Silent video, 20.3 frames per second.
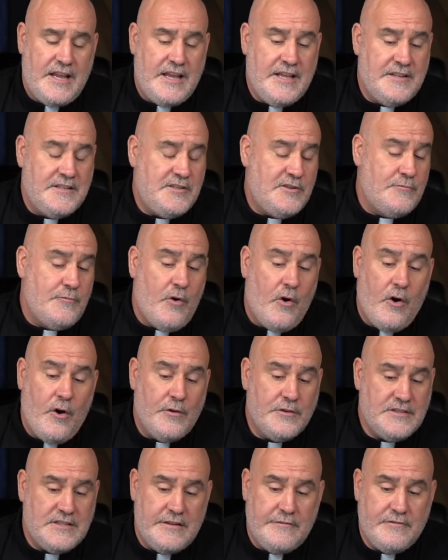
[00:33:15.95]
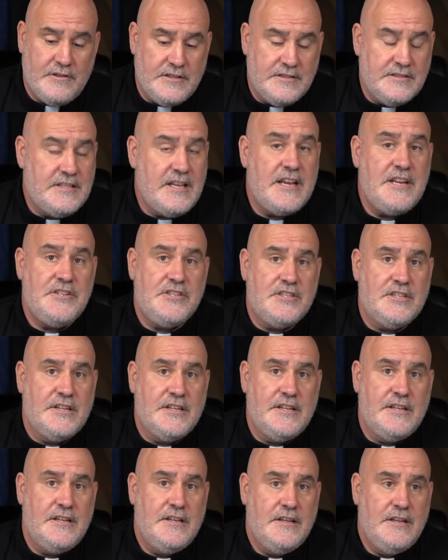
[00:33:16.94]
and to all
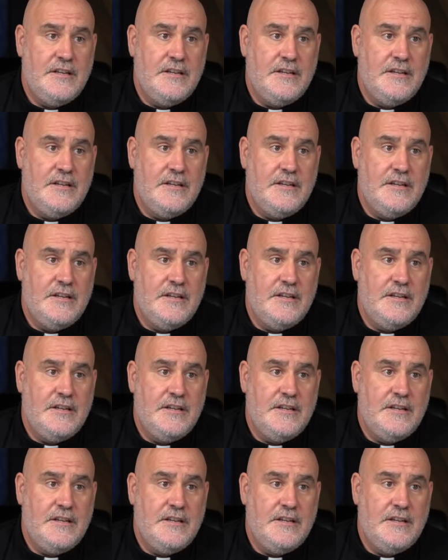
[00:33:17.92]
civilization